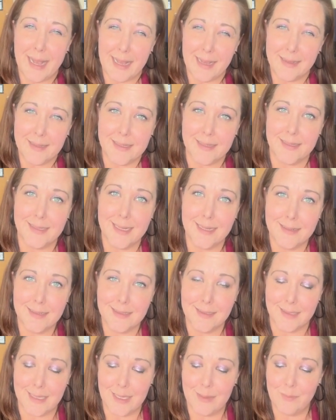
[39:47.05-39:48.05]

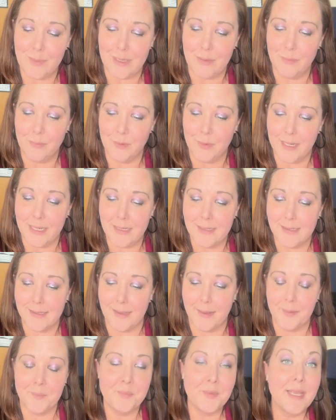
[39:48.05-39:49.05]
accidentally be
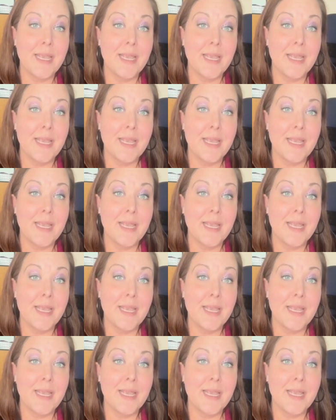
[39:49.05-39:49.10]
bracing.